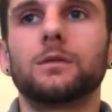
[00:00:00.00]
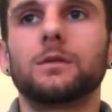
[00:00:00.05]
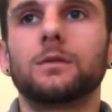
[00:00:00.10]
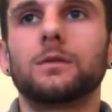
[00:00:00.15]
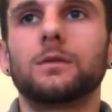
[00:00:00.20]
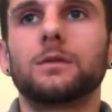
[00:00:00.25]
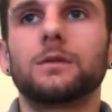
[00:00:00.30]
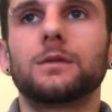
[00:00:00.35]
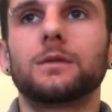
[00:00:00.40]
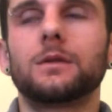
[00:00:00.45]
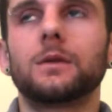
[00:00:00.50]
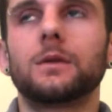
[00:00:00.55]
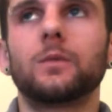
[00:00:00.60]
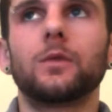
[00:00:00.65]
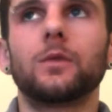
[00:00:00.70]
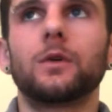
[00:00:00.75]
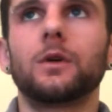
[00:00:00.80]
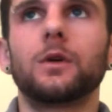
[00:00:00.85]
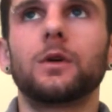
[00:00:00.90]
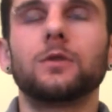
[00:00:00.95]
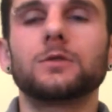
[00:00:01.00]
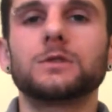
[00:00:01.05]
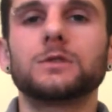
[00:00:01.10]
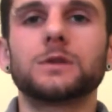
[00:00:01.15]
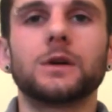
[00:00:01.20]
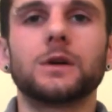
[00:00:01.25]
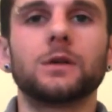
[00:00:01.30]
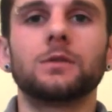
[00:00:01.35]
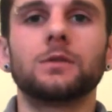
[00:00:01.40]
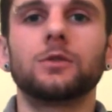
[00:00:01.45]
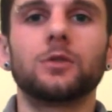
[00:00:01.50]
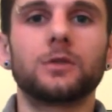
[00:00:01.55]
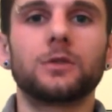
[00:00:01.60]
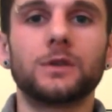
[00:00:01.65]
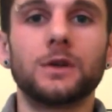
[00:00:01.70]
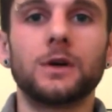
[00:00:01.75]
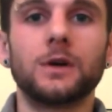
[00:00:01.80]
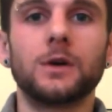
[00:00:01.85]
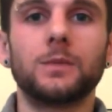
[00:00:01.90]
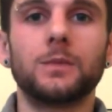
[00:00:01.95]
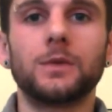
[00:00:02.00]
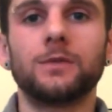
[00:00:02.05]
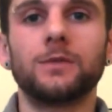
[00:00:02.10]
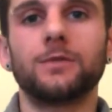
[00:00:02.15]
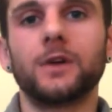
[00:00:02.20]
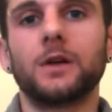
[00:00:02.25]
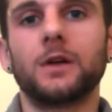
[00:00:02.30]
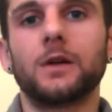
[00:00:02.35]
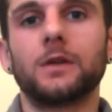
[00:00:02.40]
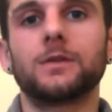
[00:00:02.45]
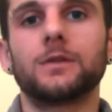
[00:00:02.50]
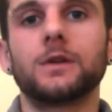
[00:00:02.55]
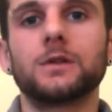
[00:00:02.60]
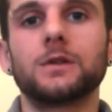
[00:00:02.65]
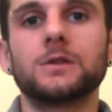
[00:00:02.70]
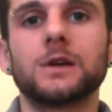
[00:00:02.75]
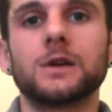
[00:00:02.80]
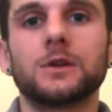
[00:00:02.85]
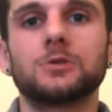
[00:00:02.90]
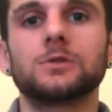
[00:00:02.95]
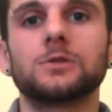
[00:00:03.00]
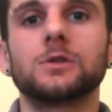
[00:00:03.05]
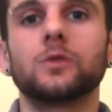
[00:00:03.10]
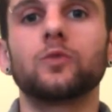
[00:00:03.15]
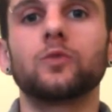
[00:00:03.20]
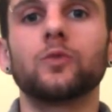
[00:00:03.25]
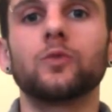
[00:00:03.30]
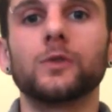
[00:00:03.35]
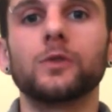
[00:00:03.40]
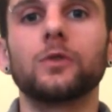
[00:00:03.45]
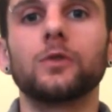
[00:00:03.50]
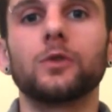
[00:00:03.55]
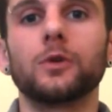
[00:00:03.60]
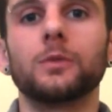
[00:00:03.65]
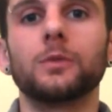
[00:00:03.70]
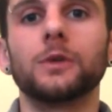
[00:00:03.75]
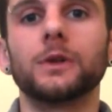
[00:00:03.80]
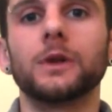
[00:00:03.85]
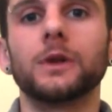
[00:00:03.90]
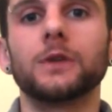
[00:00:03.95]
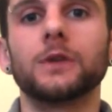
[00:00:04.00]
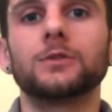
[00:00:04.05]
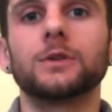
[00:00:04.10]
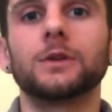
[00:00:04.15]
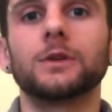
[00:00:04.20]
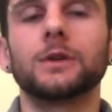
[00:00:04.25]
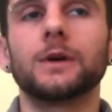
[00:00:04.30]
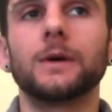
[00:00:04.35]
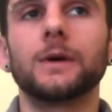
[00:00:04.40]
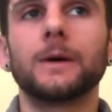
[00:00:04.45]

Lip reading: somewhere else and looked it up and found out that it's actually a real urban legend.